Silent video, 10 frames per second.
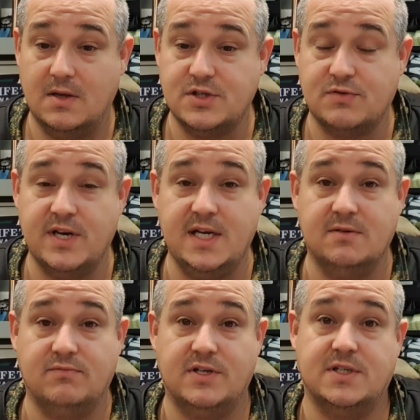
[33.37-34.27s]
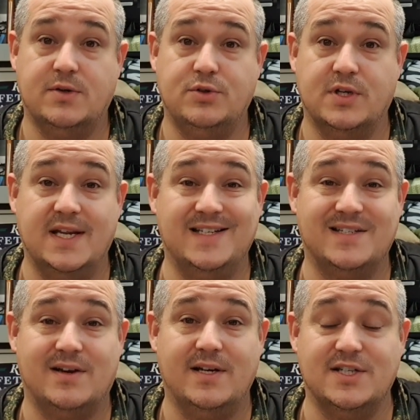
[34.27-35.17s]
Screen resolution
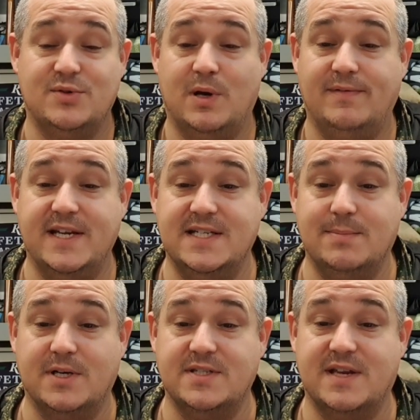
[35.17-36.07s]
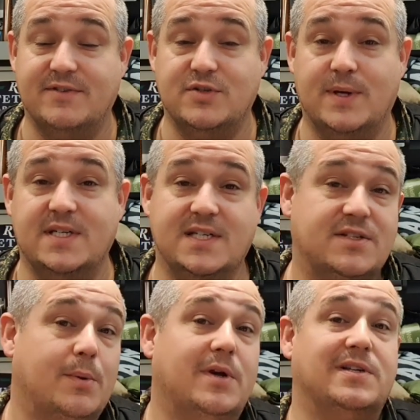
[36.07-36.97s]
inside is 1280 by 720,
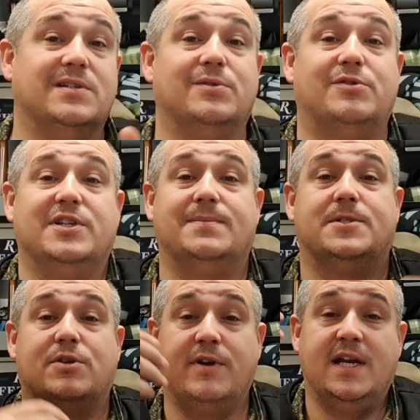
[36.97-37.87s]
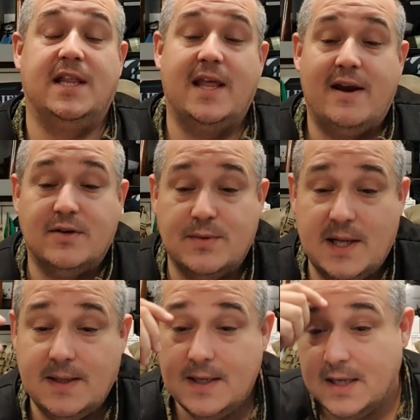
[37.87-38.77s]
so a nice little crisp screen in there as
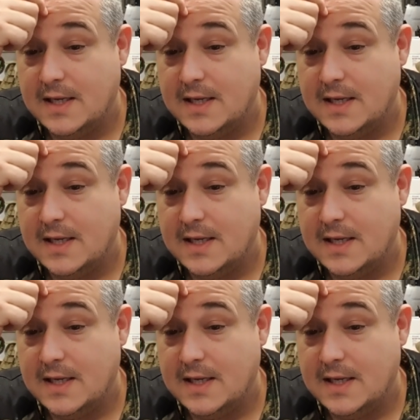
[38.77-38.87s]
well.